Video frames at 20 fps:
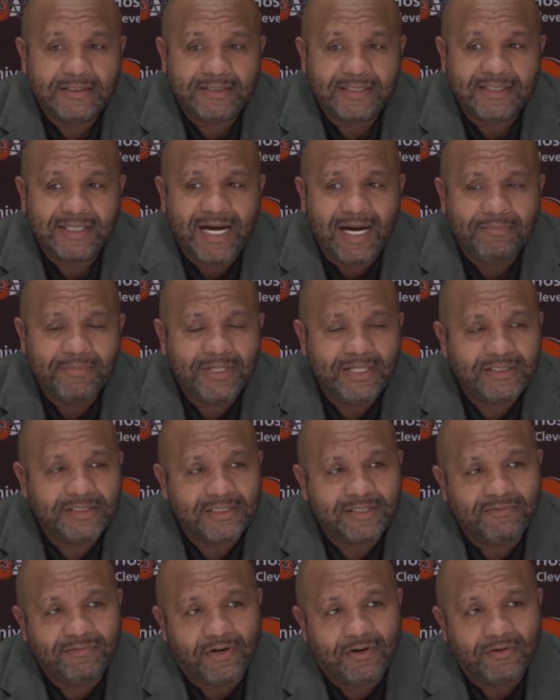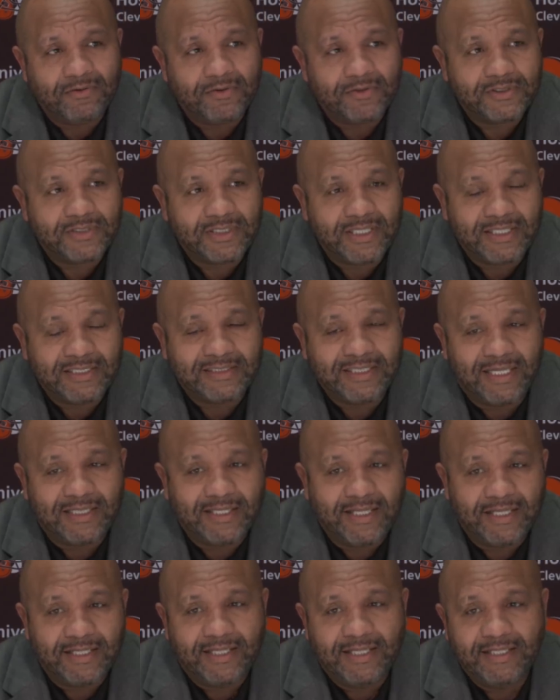It's a combination of all those things. I
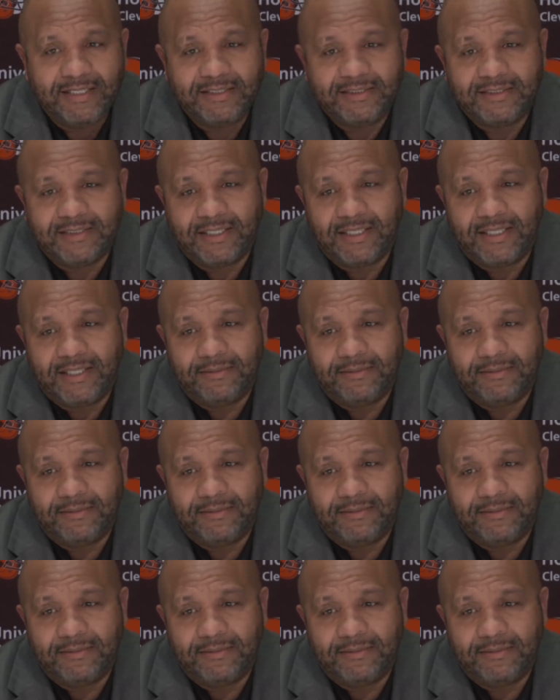think he's